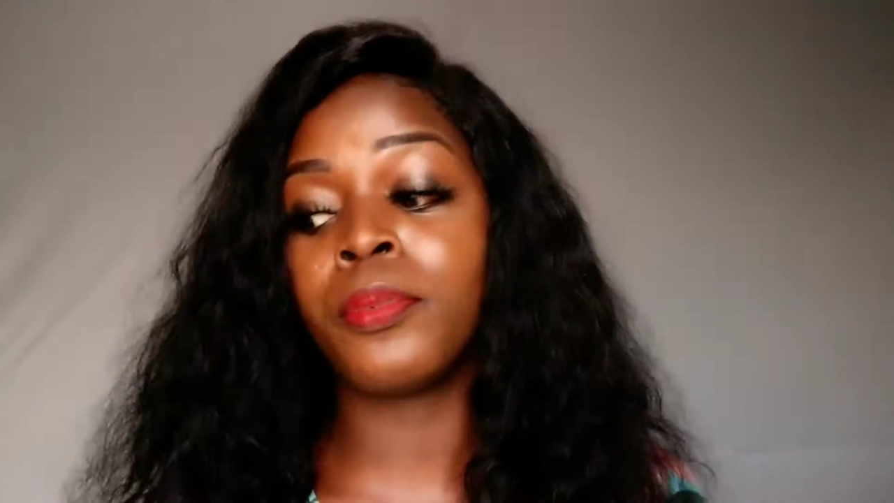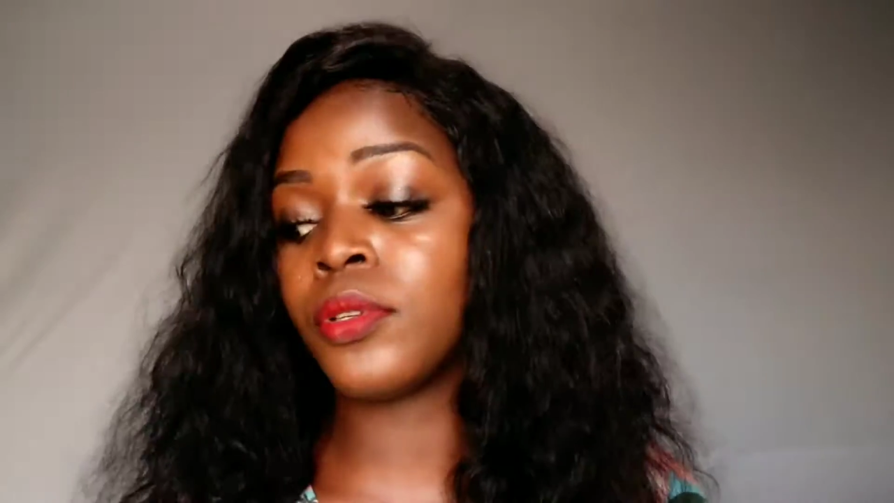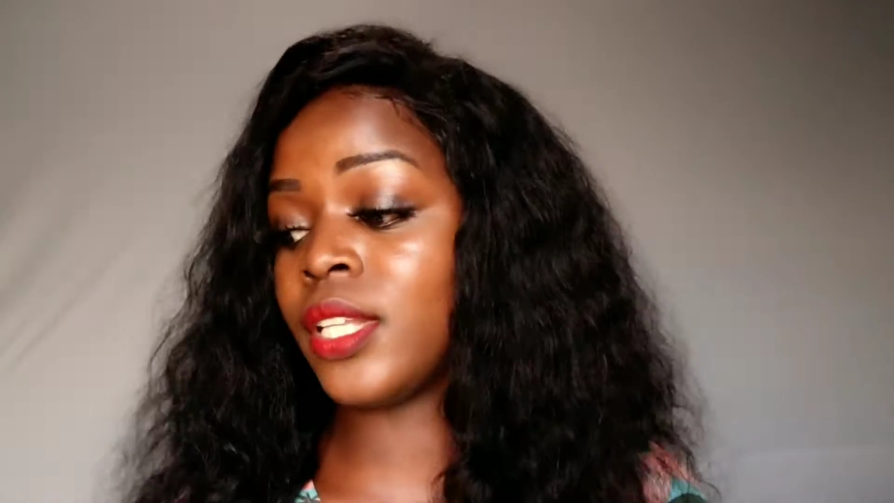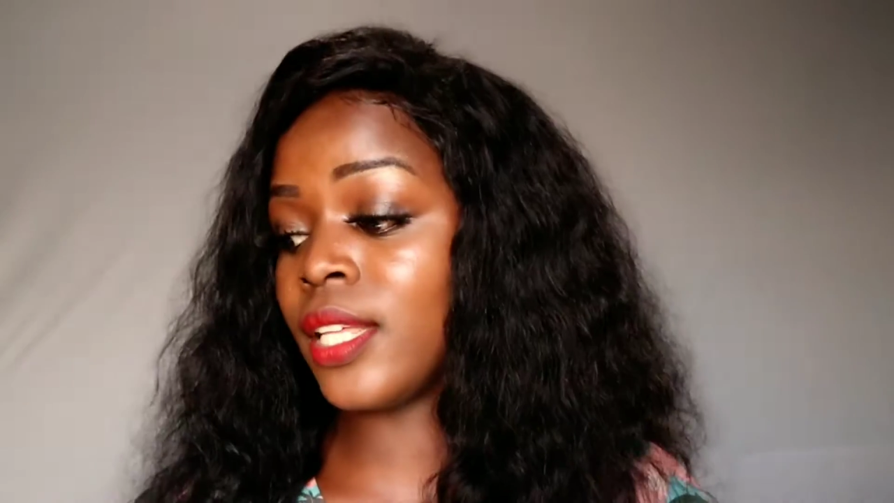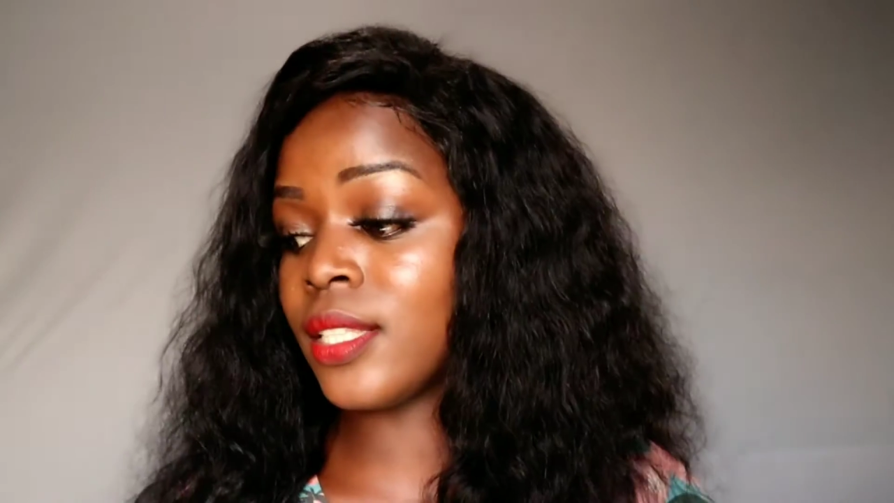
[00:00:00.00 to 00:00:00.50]
will
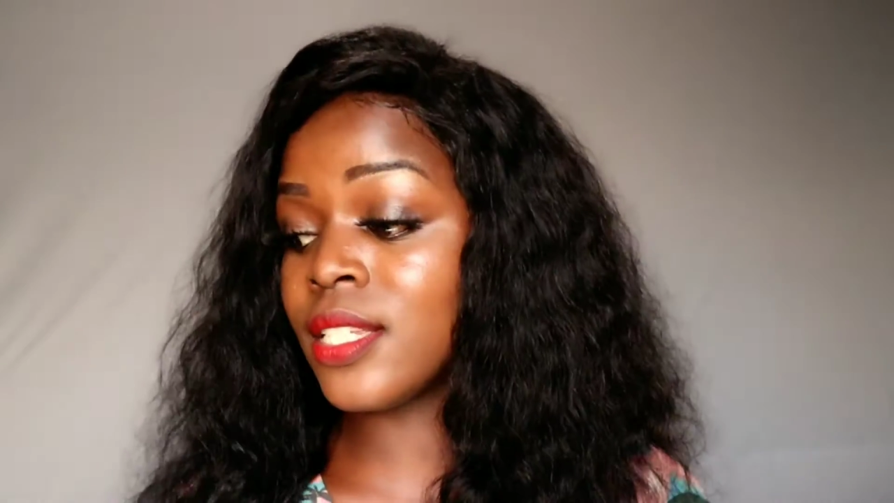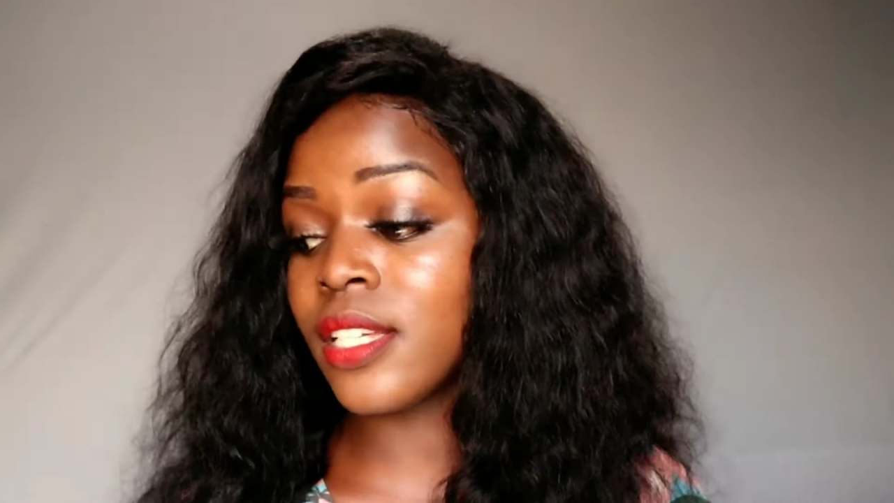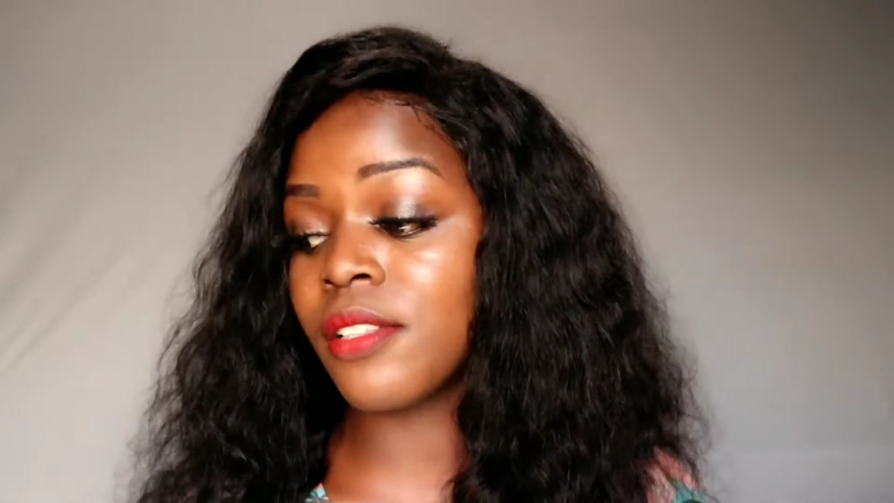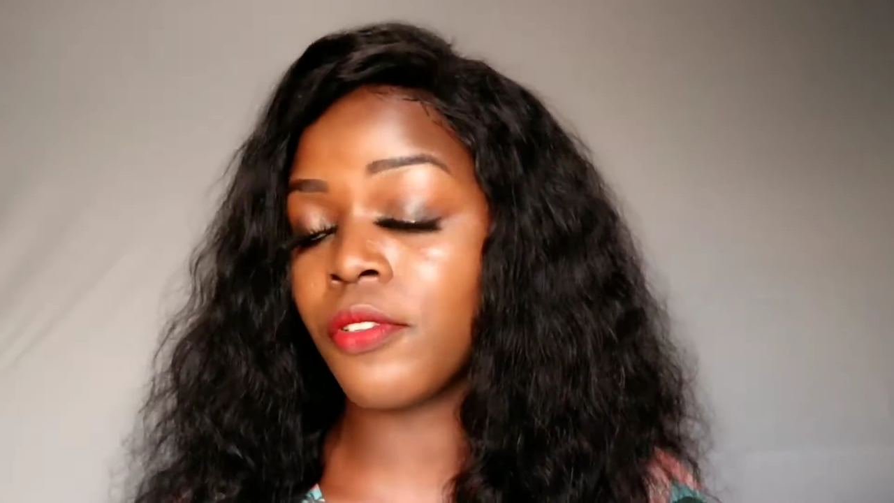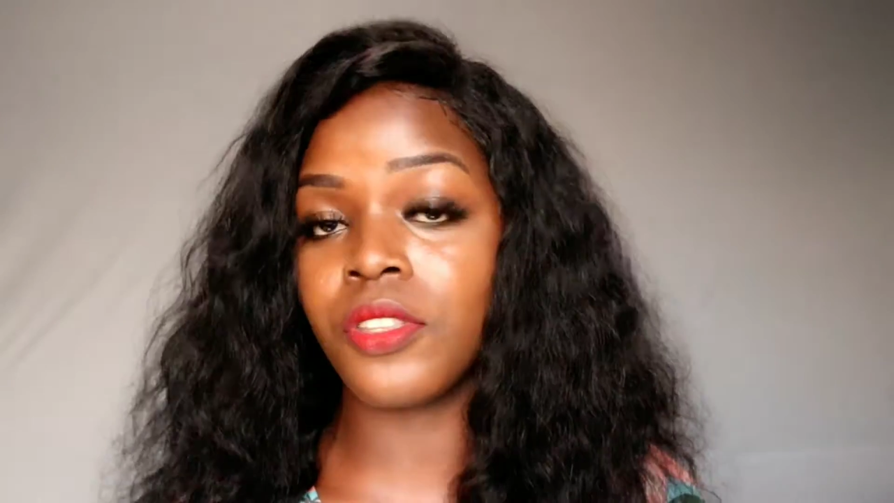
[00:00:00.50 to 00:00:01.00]
put the
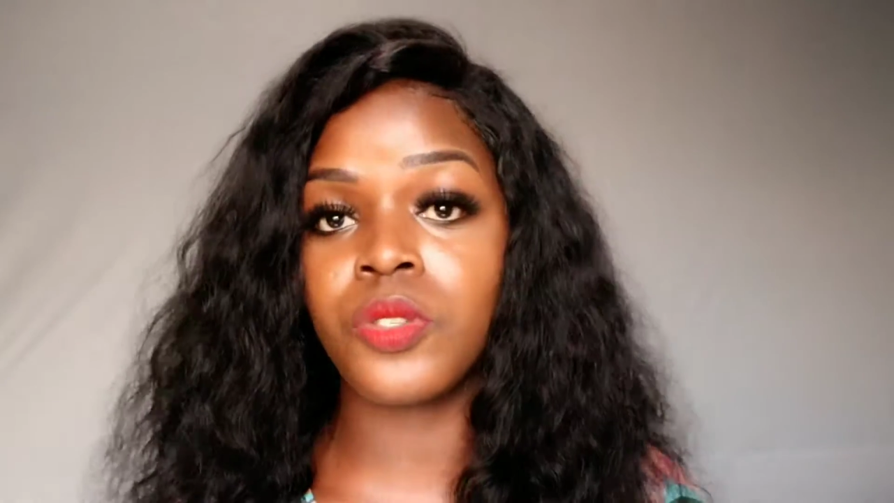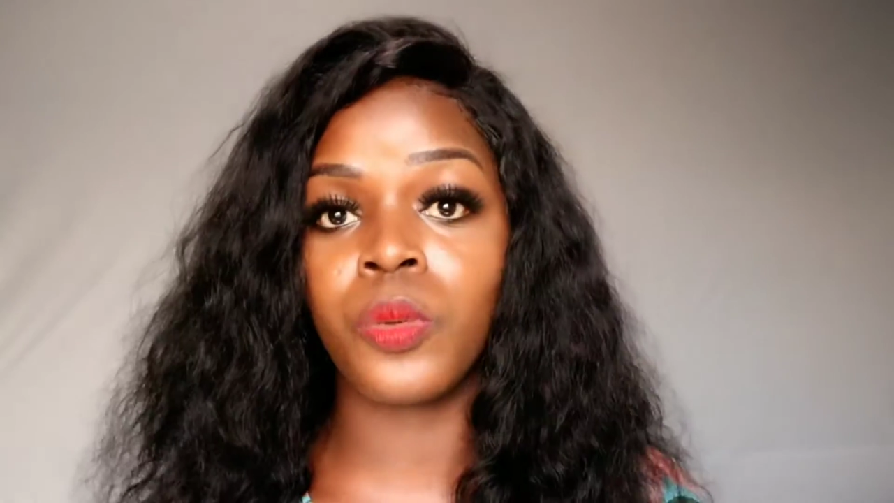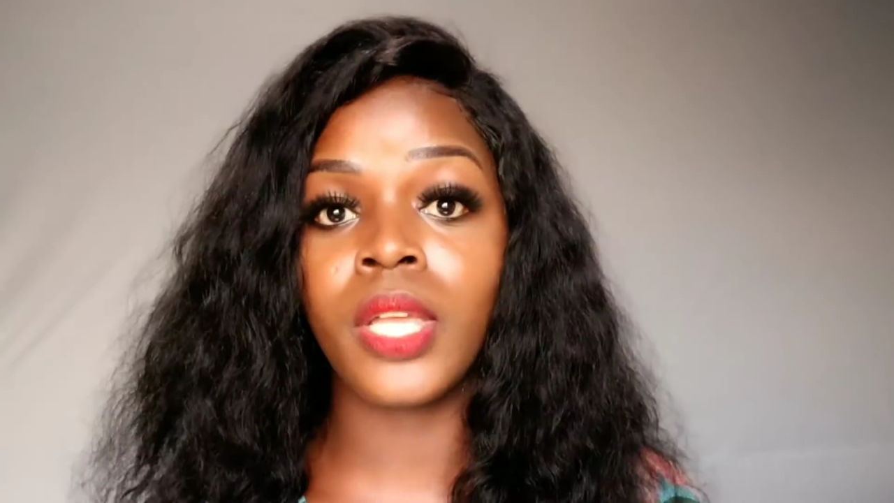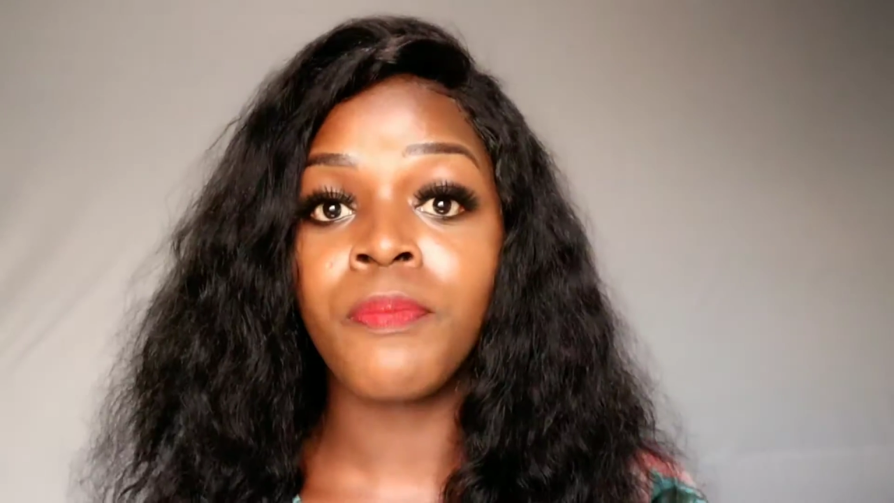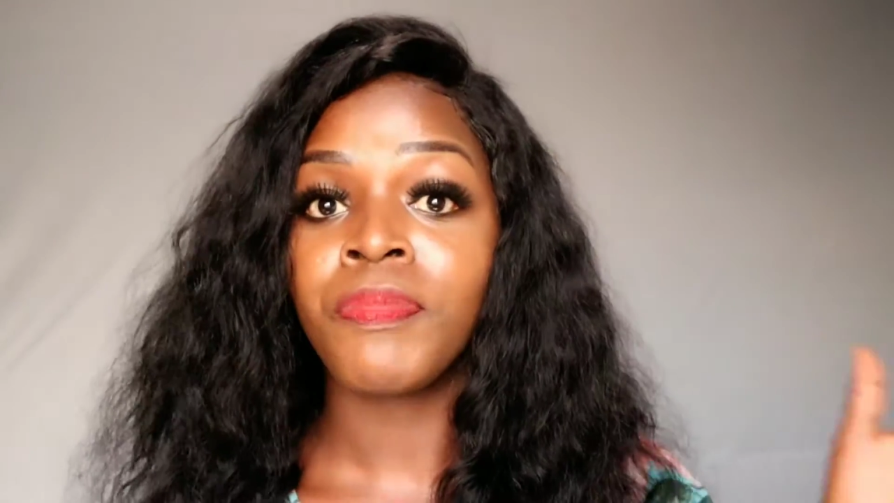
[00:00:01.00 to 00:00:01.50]
details for this
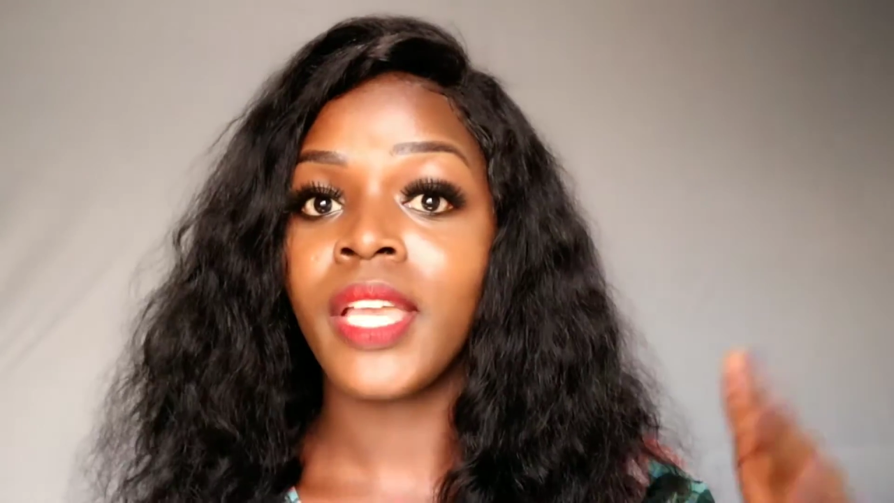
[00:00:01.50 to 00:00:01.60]
wig